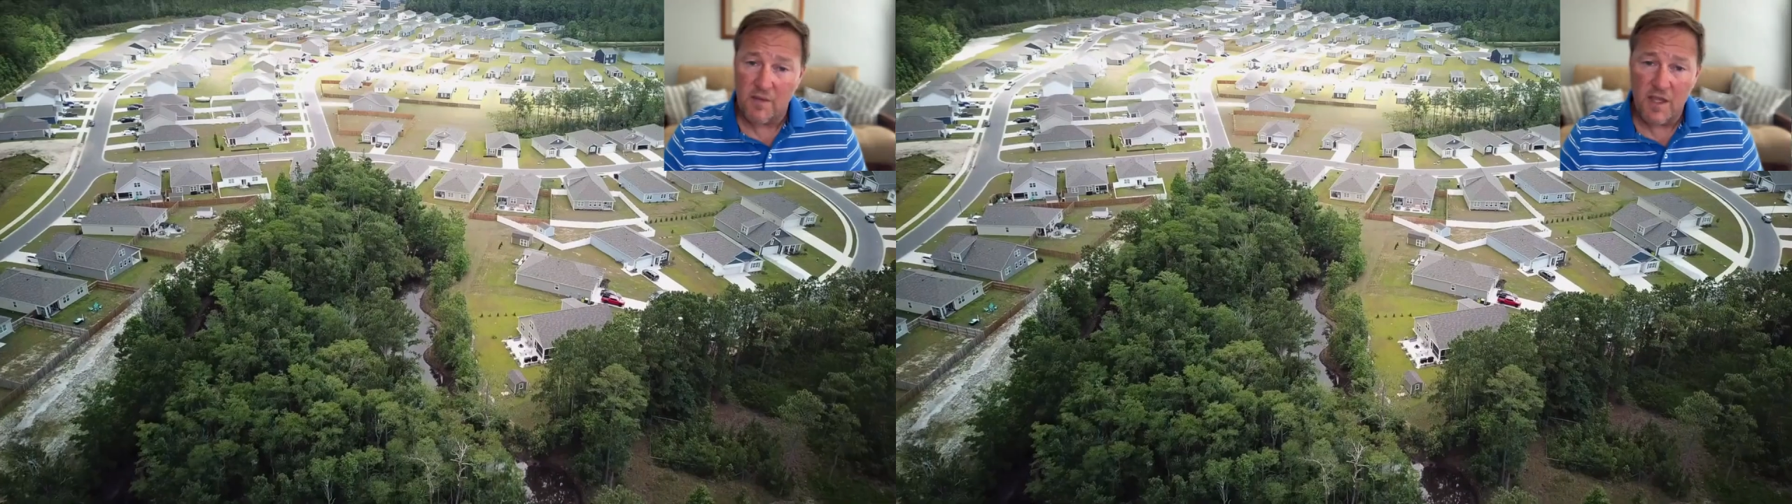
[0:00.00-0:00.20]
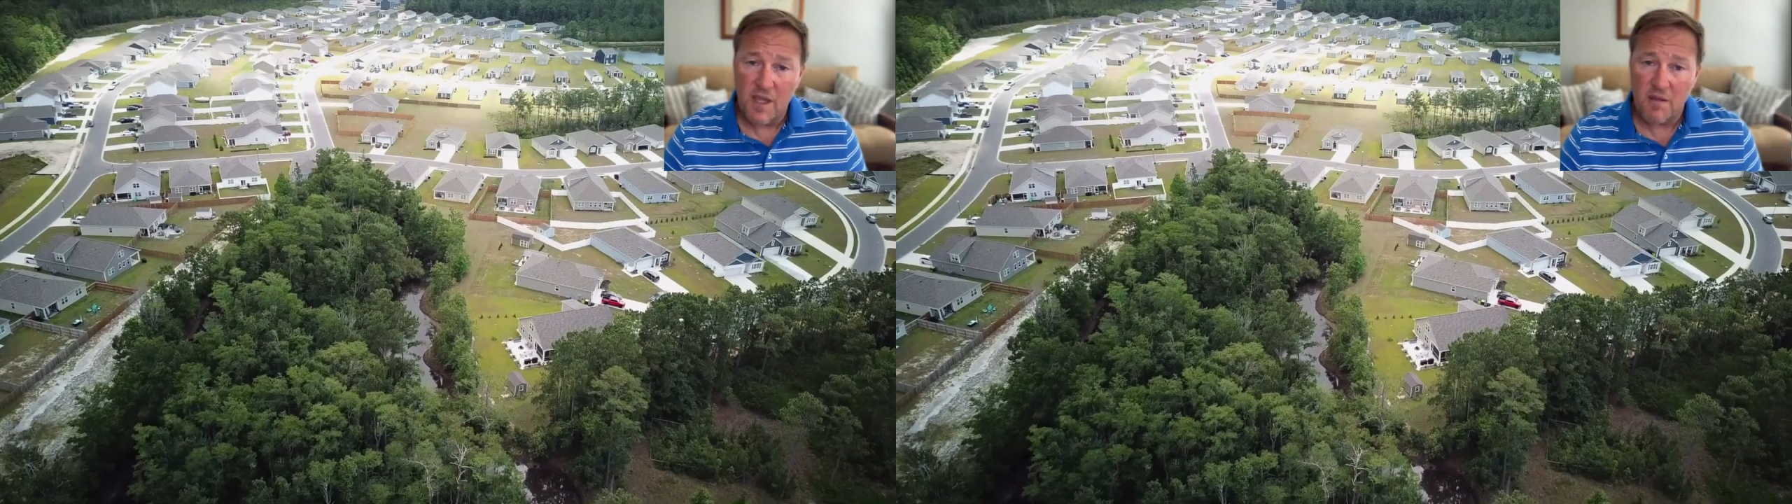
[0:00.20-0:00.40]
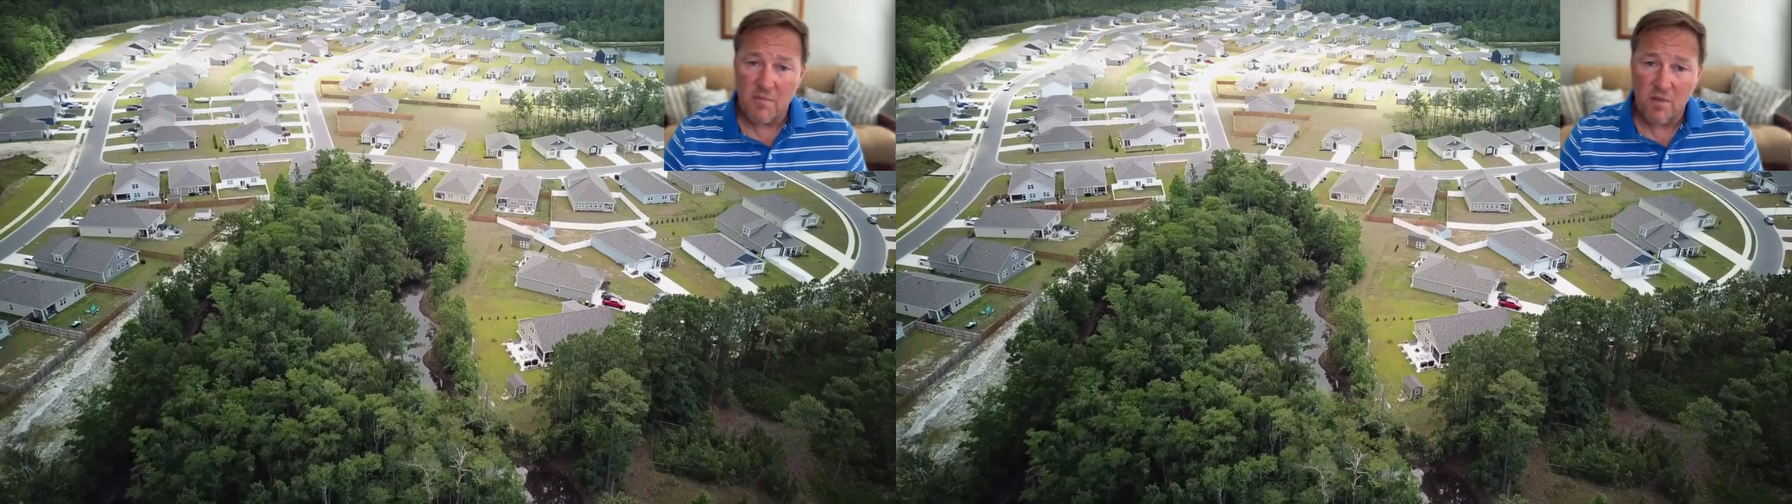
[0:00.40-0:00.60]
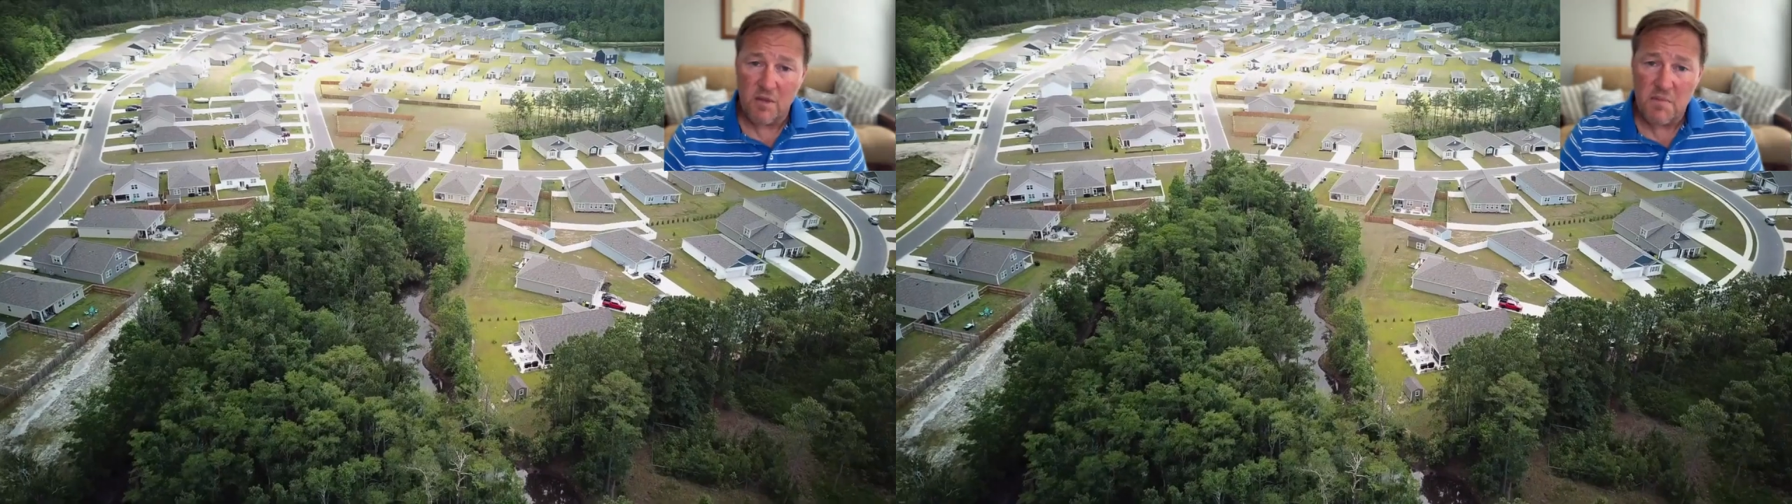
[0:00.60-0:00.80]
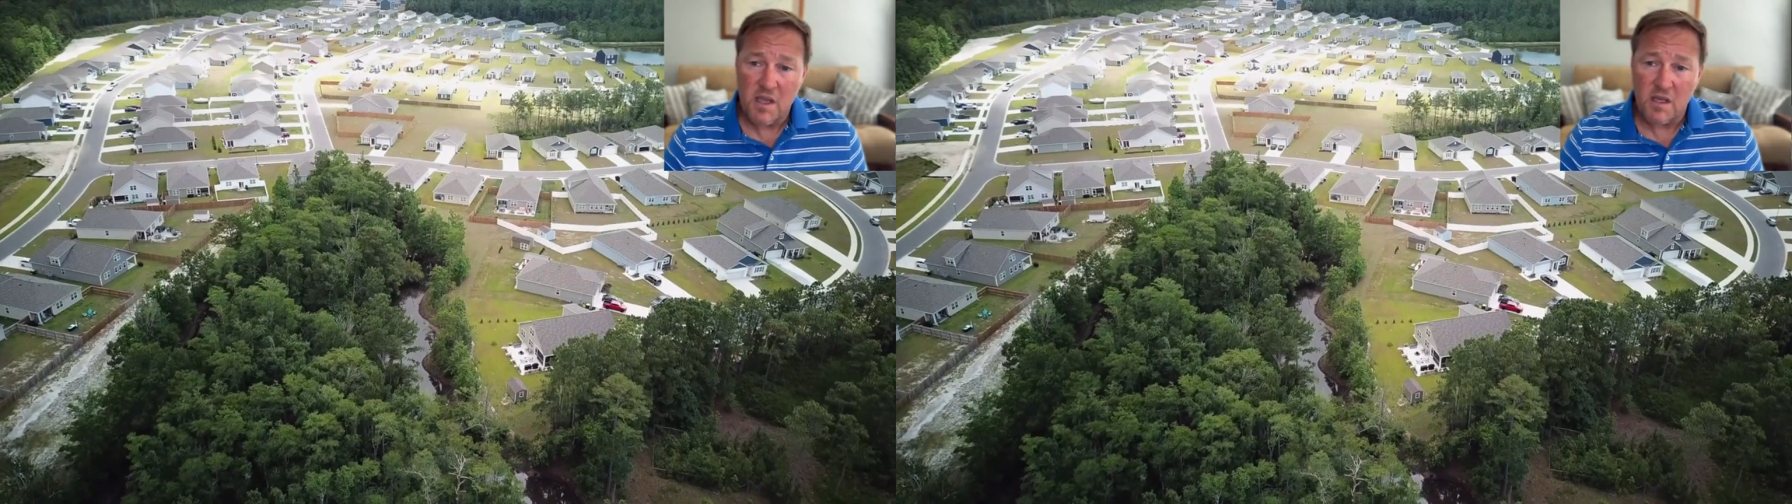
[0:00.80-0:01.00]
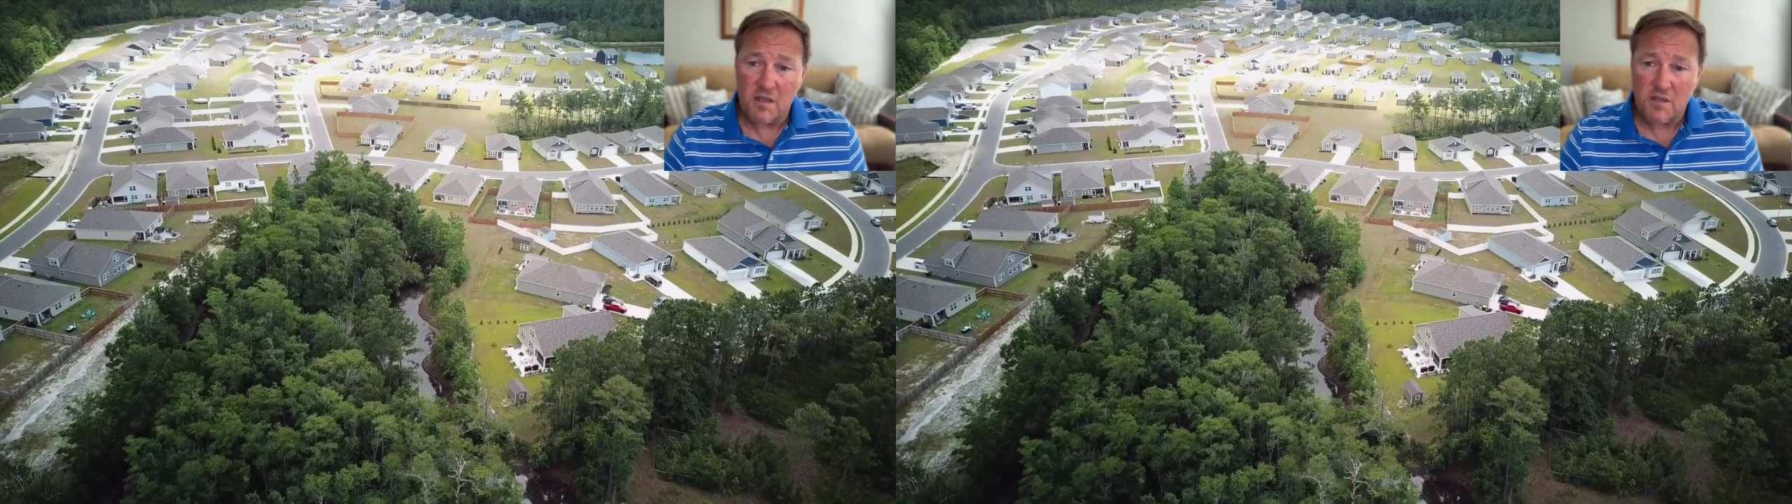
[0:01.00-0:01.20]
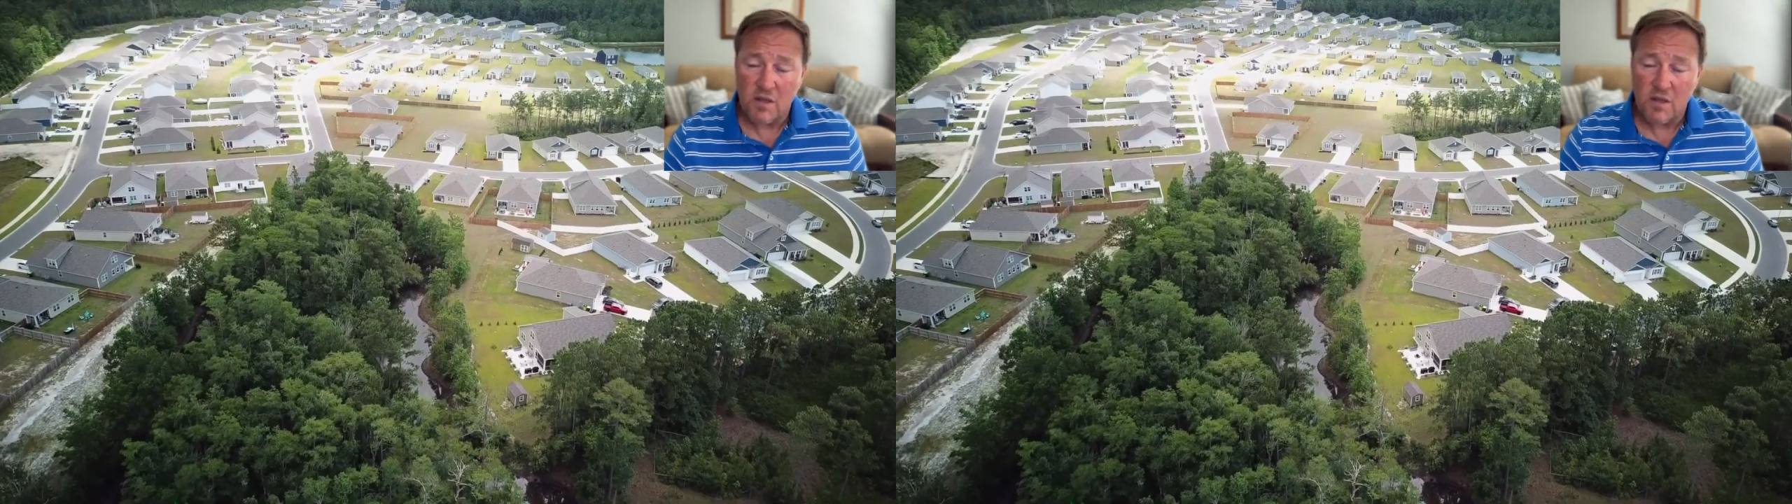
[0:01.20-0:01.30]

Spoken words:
You can't really beat it.